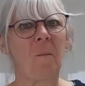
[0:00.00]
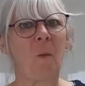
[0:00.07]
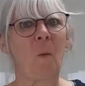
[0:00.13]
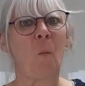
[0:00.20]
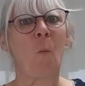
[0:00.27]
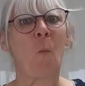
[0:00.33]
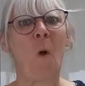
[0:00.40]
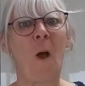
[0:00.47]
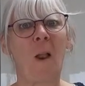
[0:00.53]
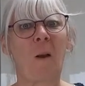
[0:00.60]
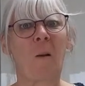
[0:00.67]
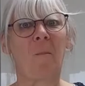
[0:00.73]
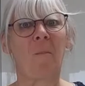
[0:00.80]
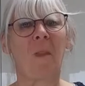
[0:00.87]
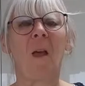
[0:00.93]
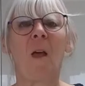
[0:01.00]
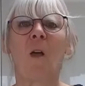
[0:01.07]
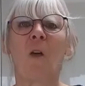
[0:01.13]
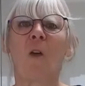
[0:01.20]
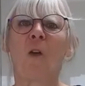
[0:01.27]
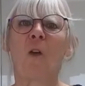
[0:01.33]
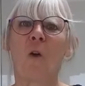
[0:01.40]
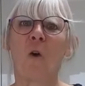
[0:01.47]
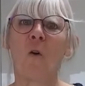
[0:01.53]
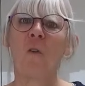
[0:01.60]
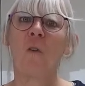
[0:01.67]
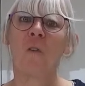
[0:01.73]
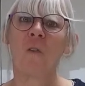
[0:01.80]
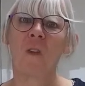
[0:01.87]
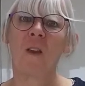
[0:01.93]
Well, God
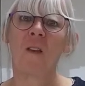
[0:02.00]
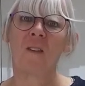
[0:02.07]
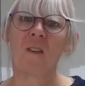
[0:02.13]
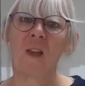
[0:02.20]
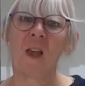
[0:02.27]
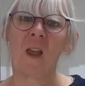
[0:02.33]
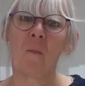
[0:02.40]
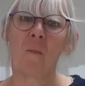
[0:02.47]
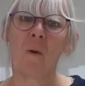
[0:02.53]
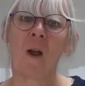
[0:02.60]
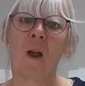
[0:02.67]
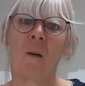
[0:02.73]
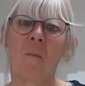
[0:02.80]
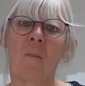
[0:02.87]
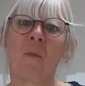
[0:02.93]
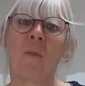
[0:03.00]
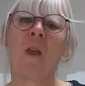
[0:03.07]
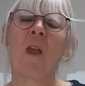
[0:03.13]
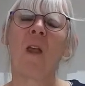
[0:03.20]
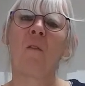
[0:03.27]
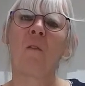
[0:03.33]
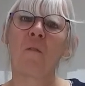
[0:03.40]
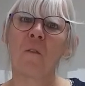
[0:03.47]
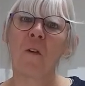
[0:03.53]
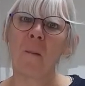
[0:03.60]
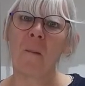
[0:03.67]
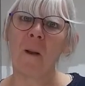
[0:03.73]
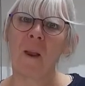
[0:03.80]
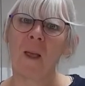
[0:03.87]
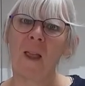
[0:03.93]
said to Abraham that his
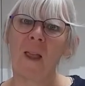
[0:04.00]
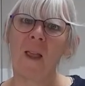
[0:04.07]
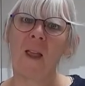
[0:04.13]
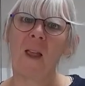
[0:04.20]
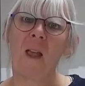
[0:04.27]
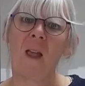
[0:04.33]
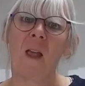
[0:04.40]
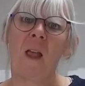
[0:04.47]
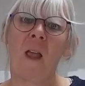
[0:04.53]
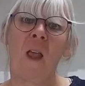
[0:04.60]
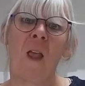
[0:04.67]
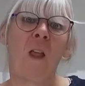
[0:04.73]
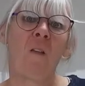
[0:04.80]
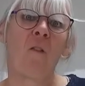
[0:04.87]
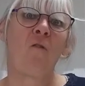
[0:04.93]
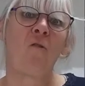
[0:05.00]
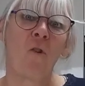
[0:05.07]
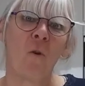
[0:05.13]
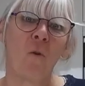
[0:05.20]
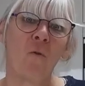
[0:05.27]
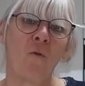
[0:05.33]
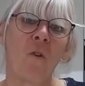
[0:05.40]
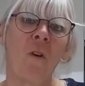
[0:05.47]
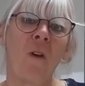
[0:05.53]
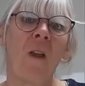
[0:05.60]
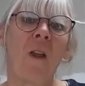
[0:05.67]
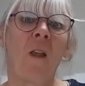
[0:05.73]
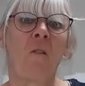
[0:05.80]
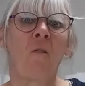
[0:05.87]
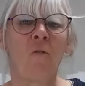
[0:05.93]
family, his children,
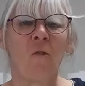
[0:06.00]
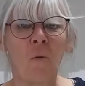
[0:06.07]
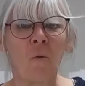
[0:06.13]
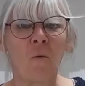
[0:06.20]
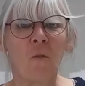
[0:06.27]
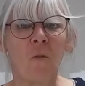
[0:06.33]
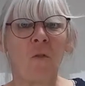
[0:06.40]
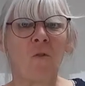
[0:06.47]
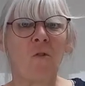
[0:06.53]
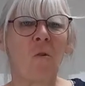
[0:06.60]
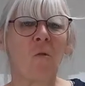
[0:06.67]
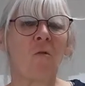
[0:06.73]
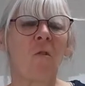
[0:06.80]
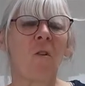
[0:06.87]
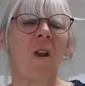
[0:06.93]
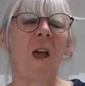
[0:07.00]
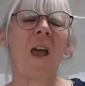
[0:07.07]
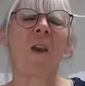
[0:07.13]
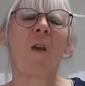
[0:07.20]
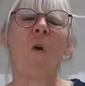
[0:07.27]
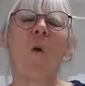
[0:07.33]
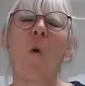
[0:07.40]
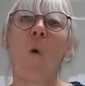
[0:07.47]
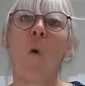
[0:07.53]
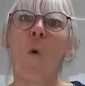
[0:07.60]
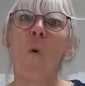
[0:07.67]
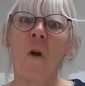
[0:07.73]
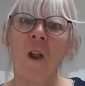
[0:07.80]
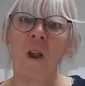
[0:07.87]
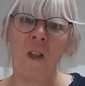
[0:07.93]
his children's children, and
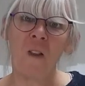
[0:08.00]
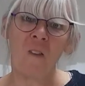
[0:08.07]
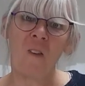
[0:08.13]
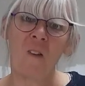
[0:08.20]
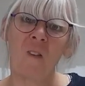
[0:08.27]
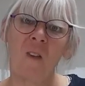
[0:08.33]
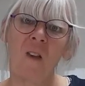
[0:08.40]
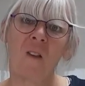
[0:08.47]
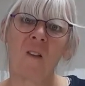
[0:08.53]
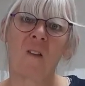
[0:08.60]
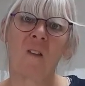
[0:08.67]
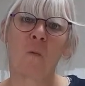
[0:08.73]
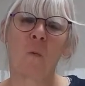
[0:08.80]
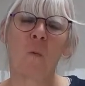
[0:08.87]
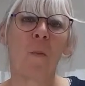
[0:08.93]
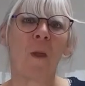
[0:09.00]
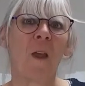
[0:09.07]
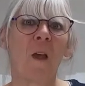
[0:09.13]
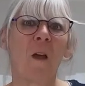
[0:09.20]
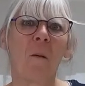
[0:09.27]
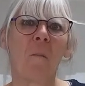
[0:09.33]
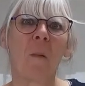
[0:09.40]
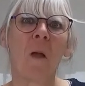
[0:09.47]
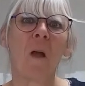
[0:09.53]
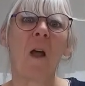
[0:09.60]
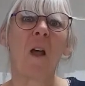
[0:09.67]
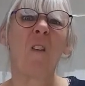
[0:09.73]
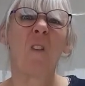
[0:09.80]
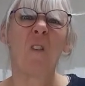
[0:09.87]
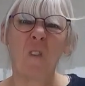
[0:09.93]
all his descendants will become
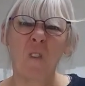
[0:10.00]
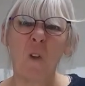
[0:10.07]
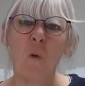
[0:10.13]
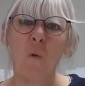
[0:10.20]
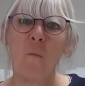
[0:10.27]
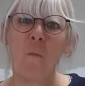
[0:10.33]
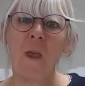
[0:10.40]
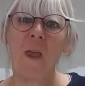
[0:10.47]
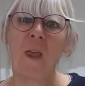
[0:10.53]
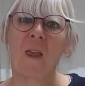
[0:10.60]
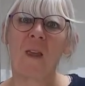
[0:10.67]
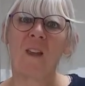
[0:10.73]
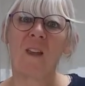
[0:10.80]
so big,